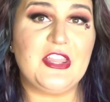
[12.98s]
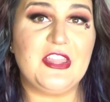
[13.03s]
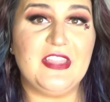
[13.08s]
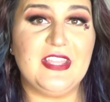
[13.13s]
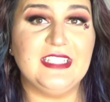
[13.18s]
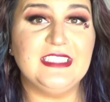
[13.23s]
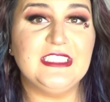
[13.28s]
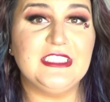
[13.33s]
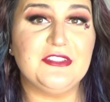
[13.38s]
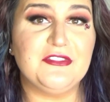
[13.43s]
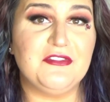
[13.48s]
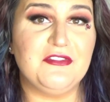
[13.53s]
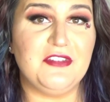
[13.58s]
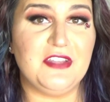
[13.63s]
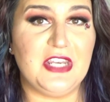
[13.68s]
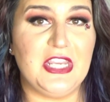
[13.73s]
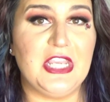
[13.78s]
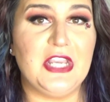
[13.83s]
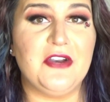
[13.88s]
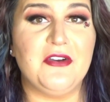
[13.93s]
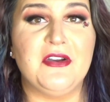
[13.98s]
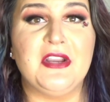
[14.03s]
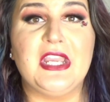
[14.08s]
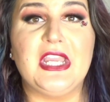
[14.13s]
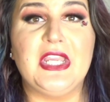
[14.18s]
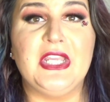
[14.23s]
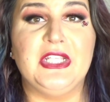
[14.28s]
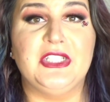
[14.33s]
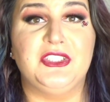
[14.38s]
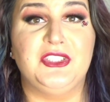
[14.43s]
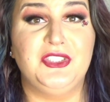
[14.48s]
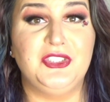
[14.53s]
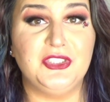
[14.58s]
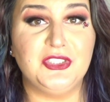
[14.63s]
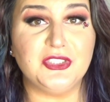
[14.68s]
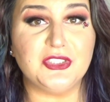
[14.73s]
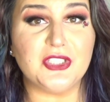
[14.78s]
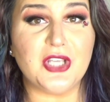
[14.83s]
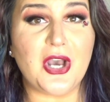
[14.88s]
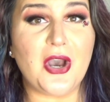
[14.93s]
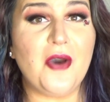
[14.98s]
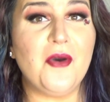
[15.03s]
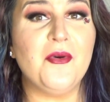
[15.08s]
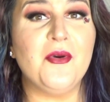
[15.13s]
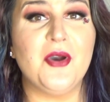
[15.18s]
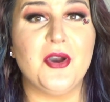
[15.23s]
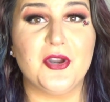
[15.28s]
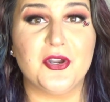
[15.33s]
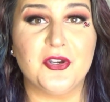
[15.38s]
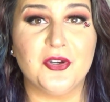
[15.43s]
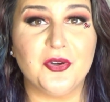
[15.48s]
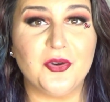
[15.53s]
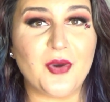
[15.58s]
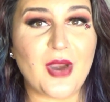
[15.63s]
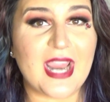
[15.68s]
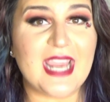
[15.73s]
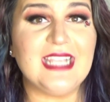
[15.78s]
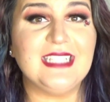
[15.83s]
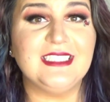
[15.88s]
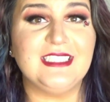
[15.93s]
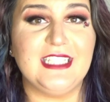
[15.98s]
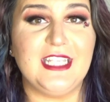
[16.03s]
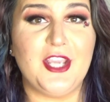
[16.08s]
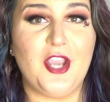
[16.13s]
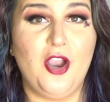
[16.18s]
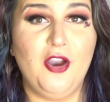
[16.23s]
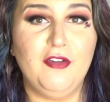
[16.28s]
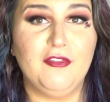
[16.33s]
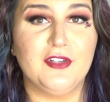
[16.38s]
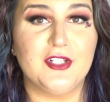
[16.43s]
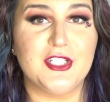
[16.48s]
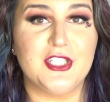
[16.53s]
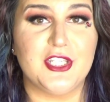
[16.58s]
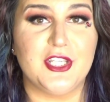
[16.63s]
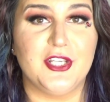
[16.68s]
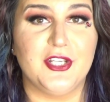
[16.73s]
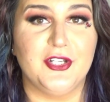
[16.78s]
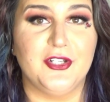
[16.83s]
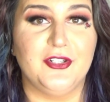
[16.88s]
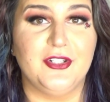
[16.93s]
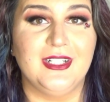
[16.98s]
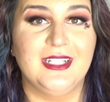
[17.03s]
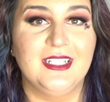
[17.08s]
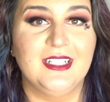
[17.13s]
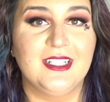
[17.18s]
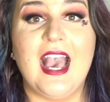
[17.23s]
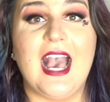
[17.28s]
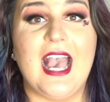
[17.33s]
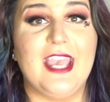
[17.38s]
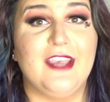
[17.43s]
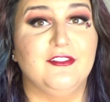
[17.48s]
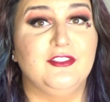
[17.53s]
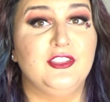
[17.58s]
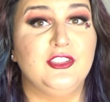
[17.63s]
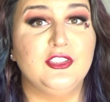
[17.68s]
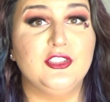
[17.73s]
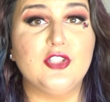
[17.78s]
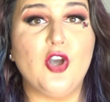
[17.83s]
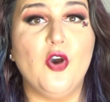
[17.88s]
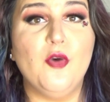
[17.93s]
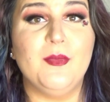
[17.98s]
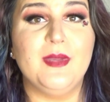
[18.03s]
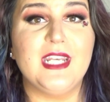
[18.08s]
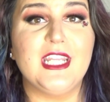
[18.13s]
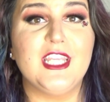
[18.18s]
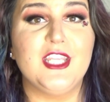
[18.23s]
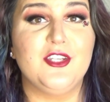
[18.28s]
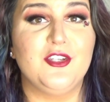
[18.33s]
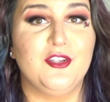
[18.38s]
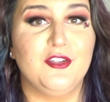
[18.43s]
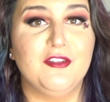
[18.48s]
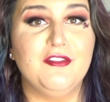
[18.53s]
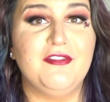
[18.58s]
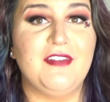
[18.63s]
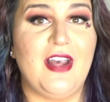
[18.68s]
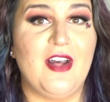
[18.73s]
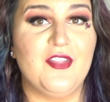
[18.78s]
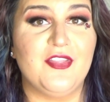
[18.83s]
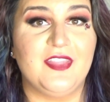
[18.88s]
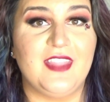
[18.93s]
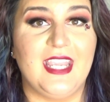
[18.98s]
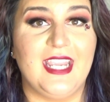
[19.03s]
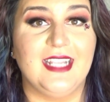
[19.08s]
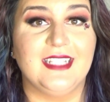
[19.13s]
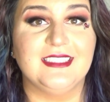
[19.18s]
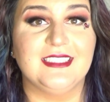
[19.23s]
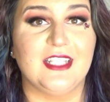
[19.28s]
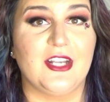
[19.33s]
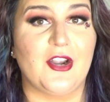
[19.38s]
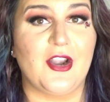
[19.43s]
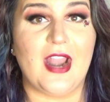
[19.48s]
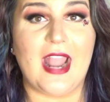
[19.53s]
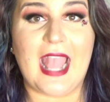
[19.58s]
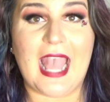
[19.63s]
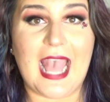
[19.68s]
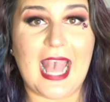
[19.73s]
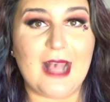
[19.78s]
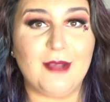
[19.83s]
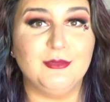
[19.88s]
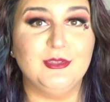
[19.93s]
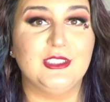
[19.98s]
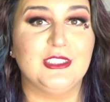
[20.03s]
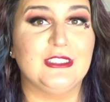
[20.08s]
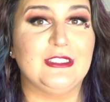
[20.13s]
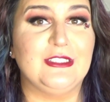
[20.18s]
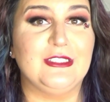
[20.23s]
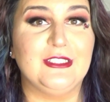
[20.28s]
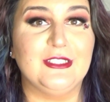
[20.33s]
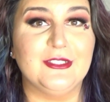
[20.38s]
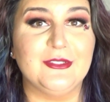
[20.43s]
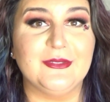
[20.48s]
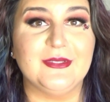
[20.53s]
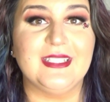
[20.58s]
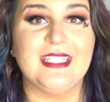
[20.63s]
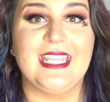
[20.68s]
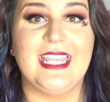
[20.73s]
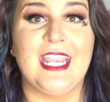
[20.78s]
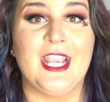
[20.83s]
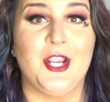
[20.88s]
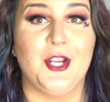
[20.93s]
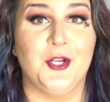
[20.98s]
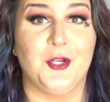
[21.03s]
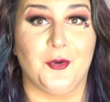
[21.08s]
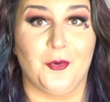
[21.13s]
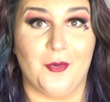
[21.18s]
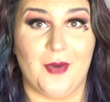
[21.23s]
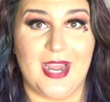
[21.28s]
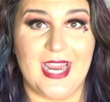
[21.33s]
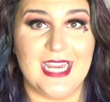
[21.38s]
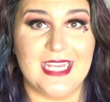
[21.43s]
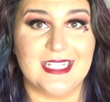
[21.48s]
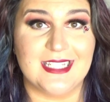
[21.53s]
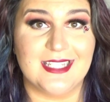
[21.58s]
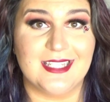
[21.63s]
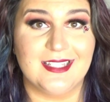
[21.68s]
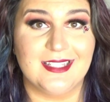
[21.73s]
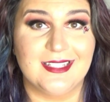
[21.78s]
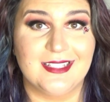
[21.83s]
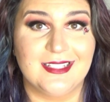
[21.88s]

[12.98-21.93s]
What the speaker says: This video is so crazy overdue. I have so many newfound things that are absolutely great.